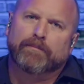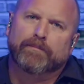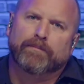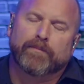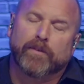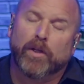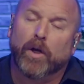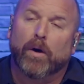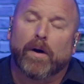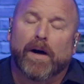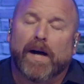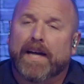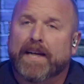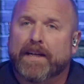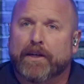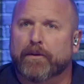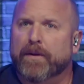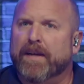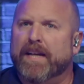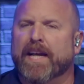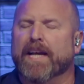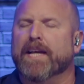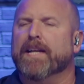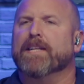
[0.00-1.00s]
No, I
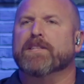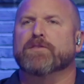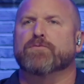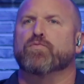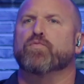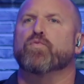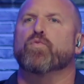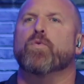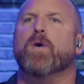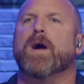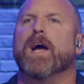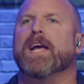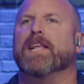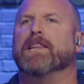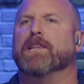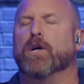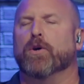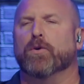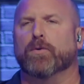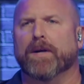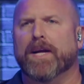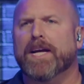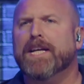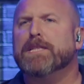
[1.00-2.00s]
agree. It is way
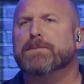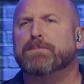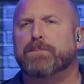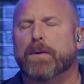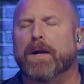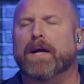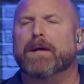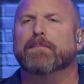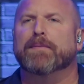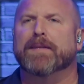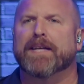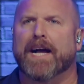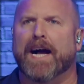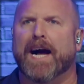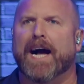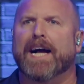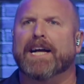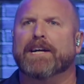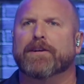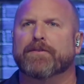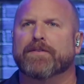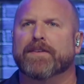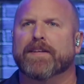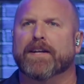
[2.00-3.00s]
lower. It's probably
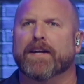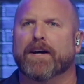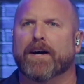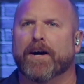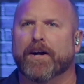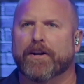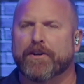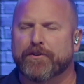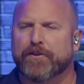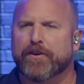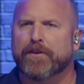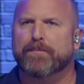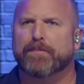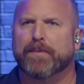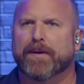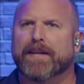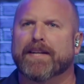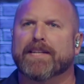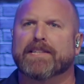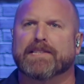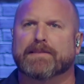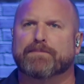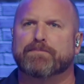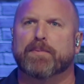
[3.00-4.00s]
higher than 100, but
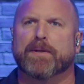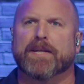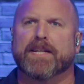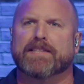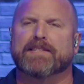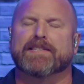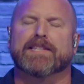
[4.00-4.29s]
it's